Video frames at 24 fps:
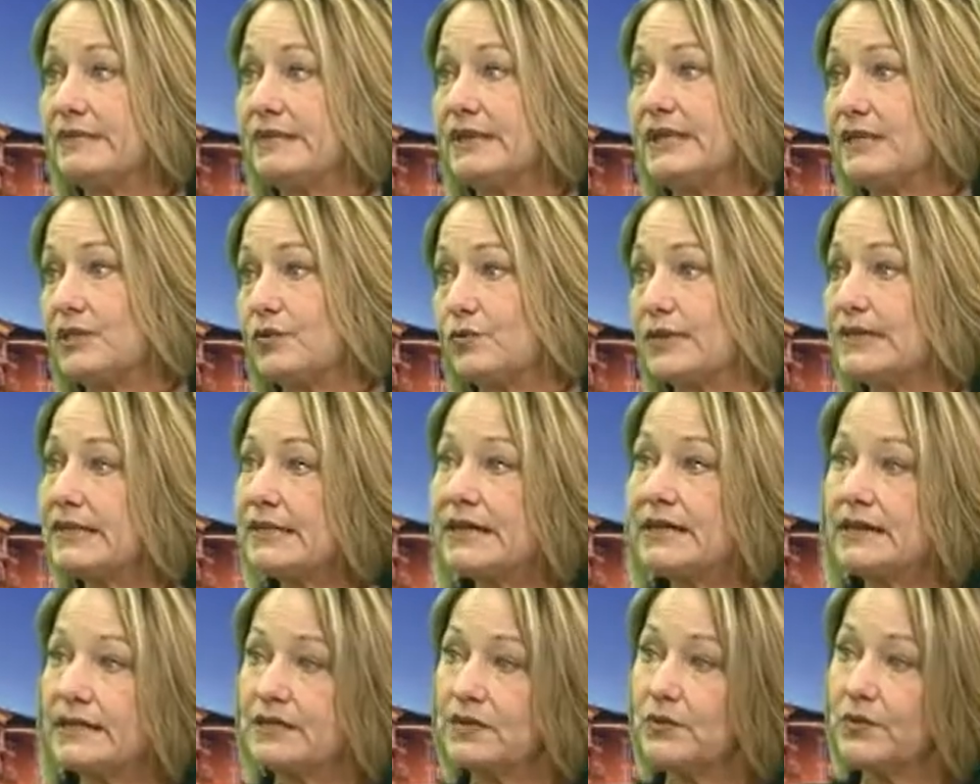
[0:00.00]
And as we
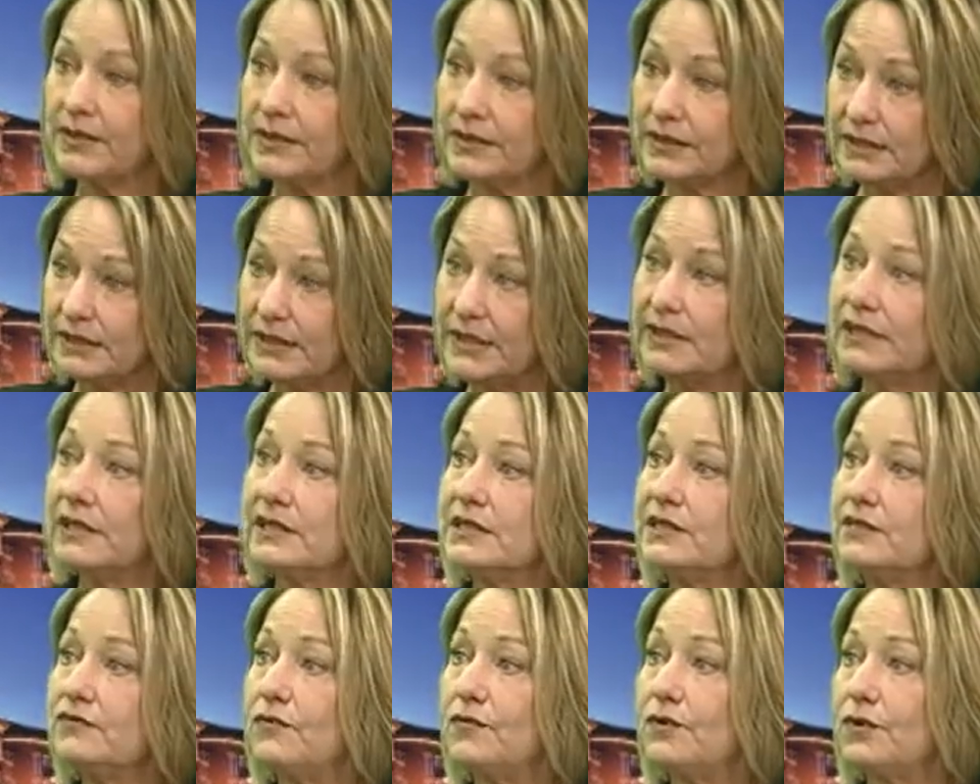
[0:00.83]
said, it's one of the
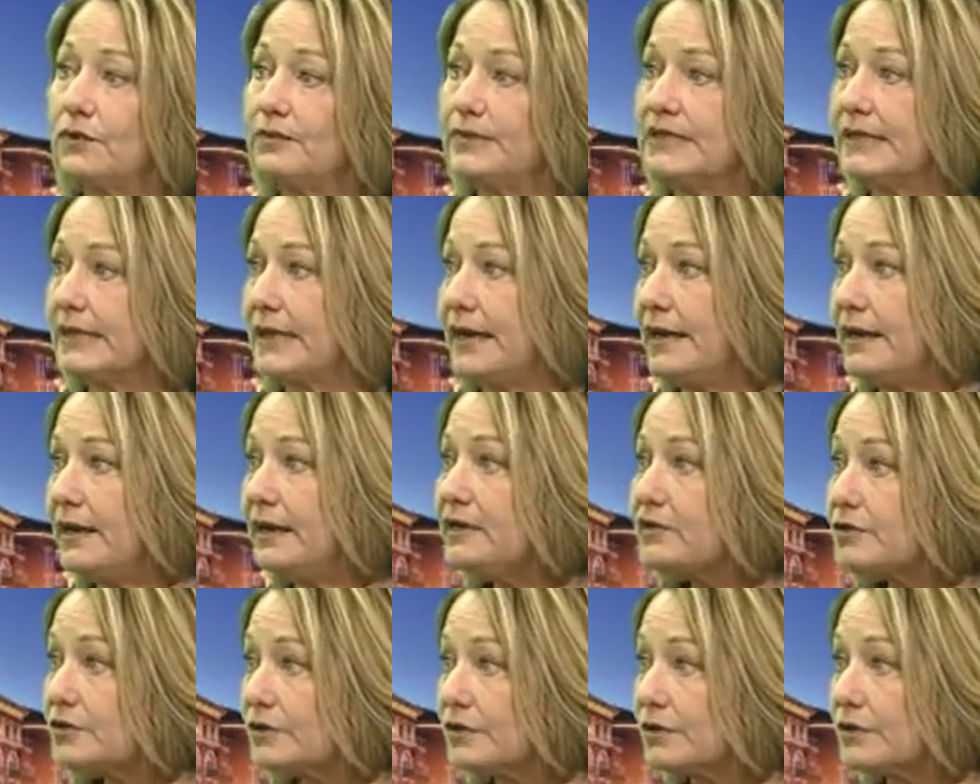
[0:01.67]
deadliest forms of
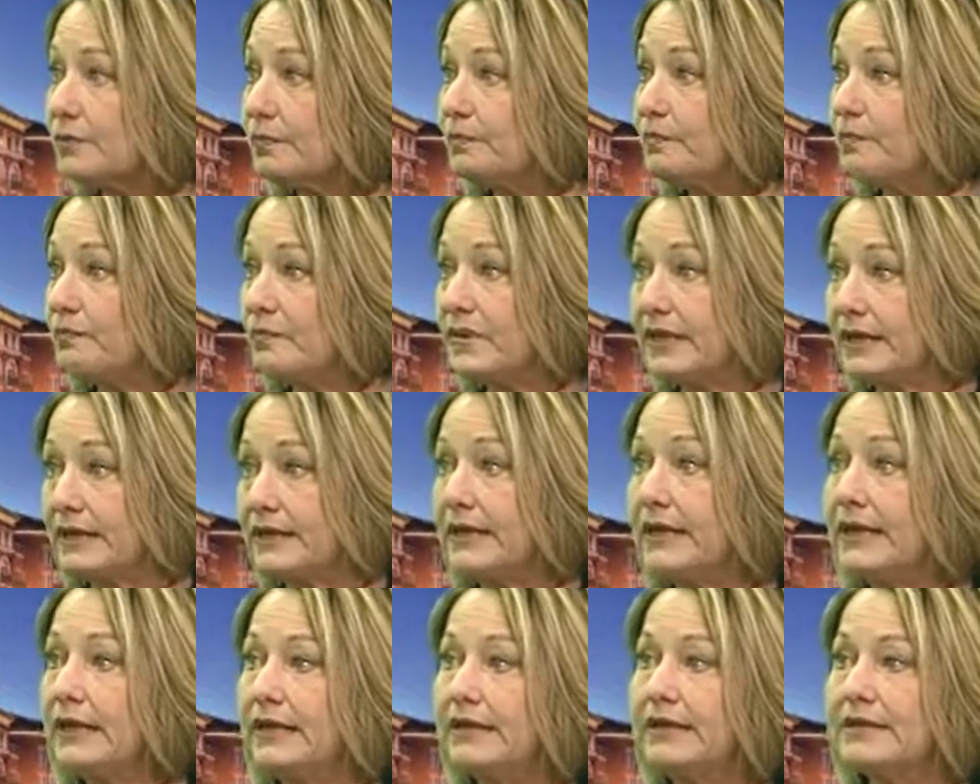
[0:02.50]
cancer, but
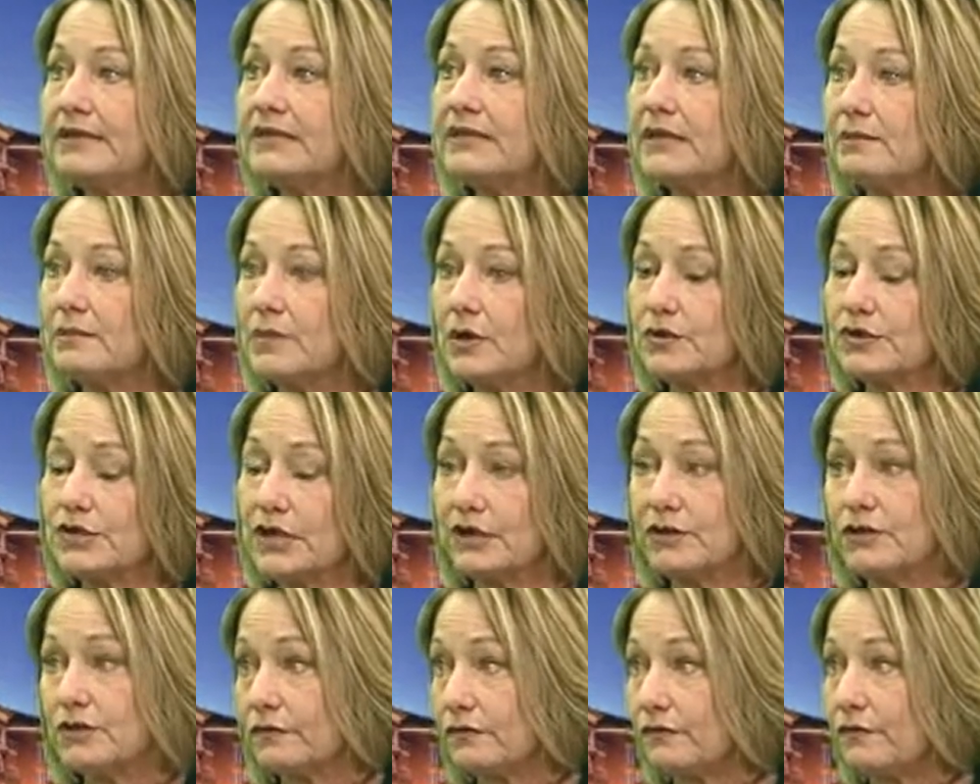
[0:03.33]
it's the most
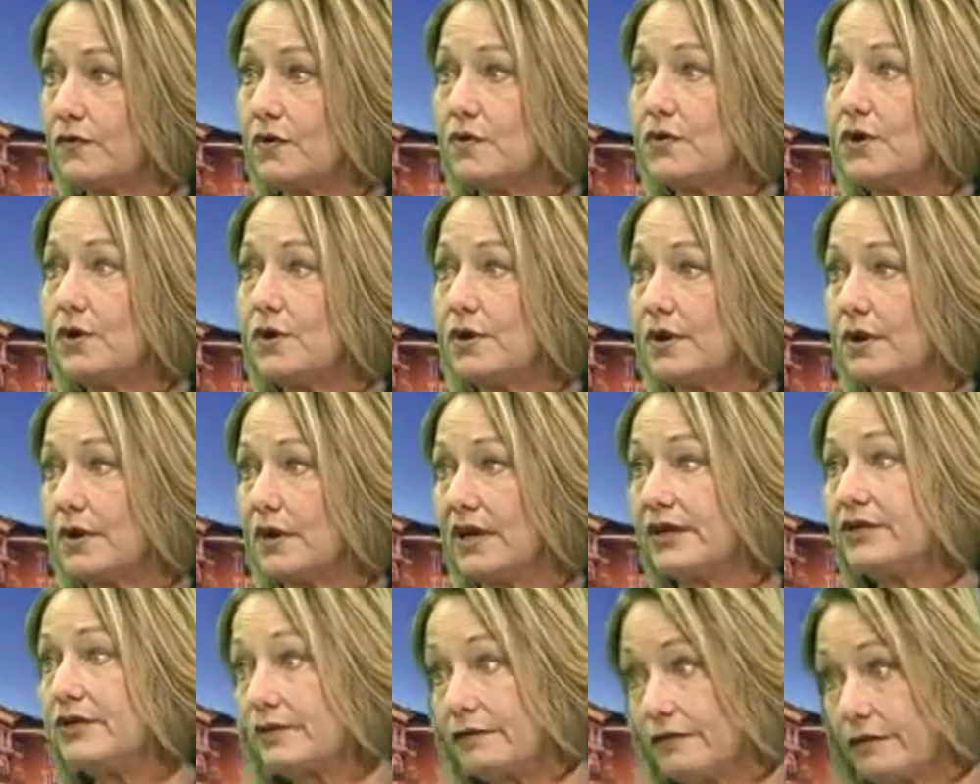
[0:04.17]

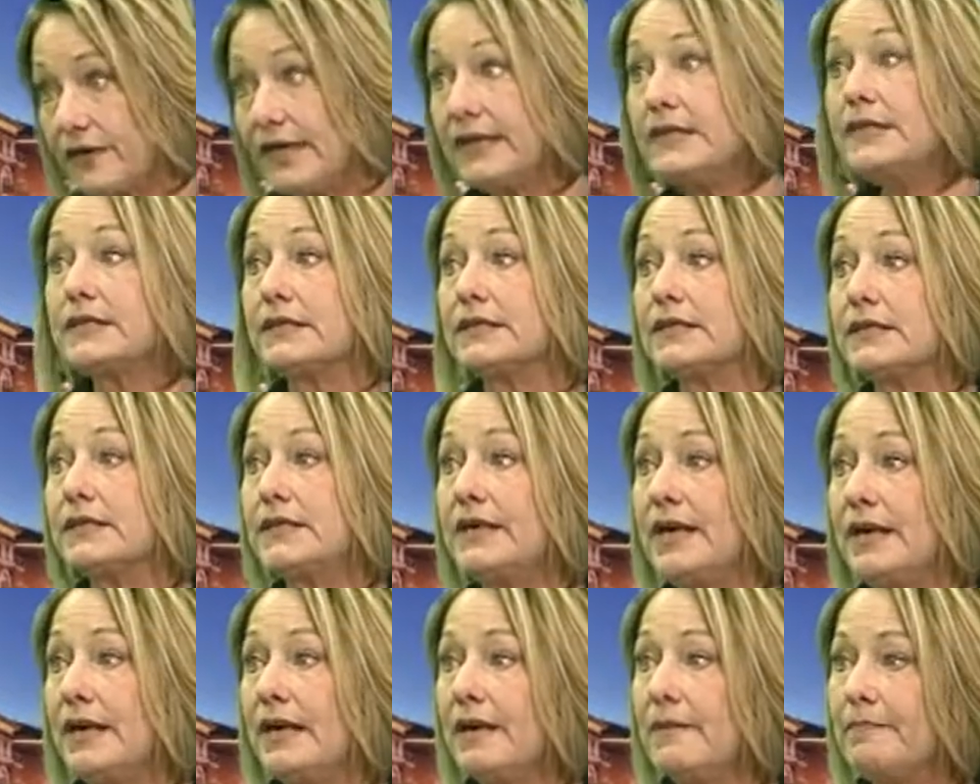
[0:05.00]
underfunded
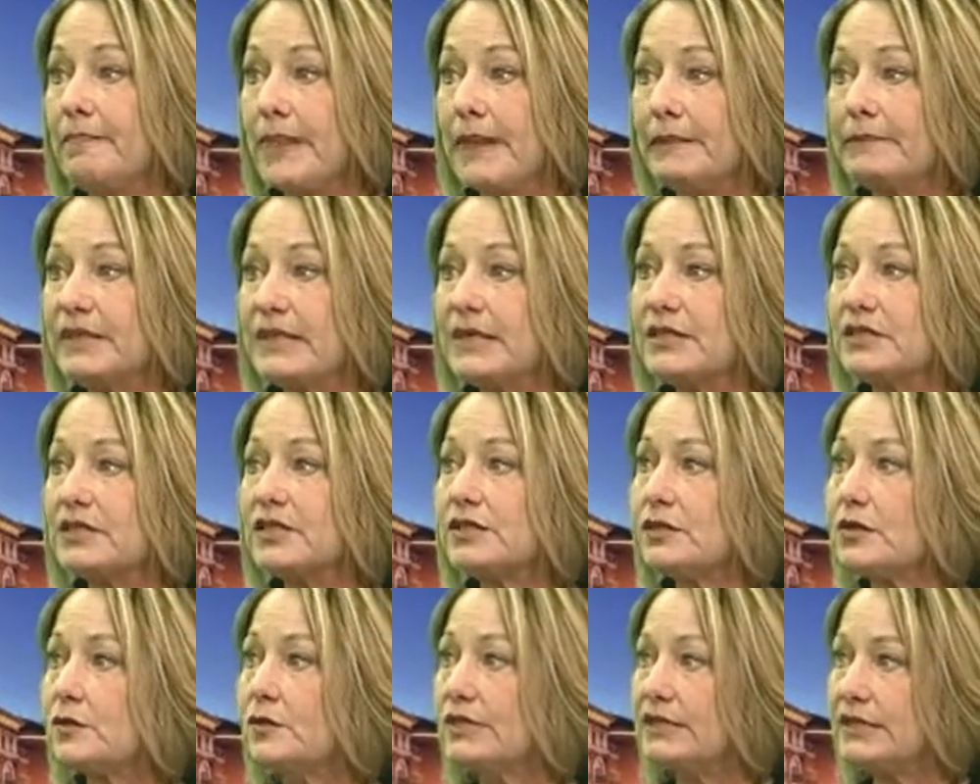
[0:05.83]
because it's
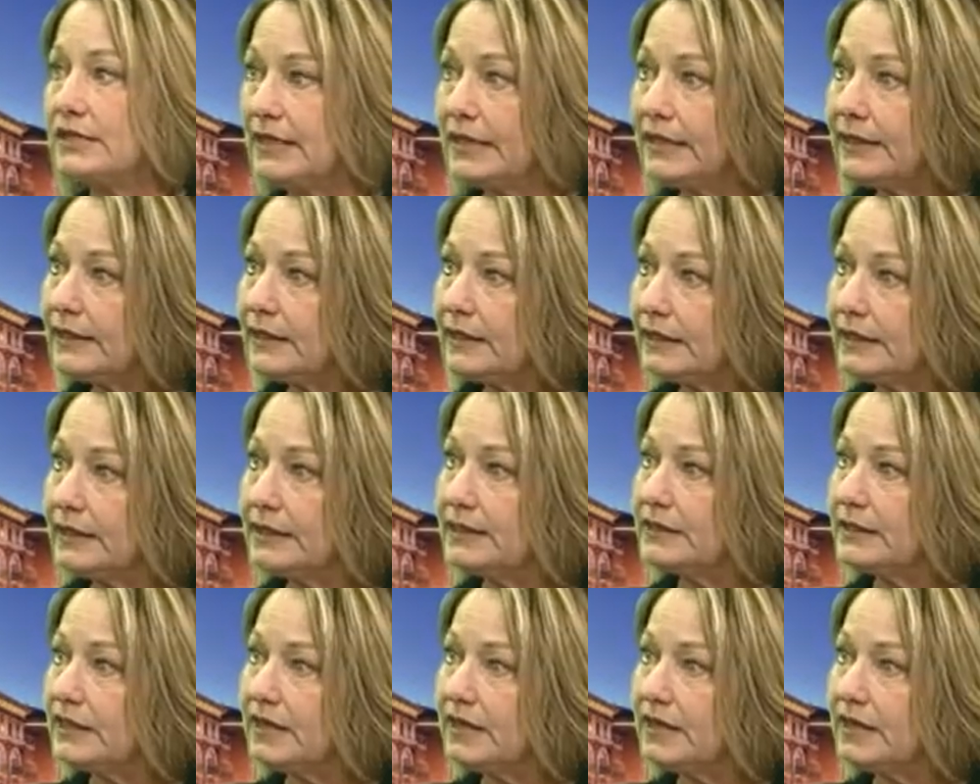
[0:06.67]
so deadly and